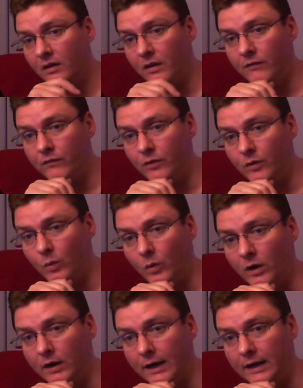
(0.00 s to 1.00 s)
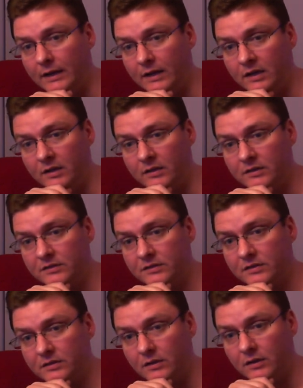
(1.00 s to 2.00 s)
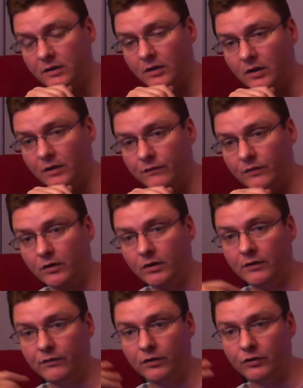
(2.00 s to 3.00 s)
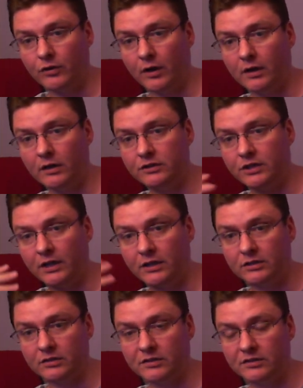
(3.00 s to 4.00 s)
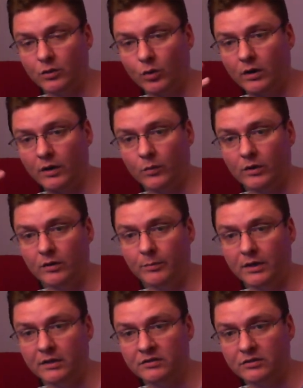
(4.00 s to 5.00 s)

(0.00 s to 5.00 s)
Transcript: if you want ideas, you know, if you if you're trying to change the story when you're being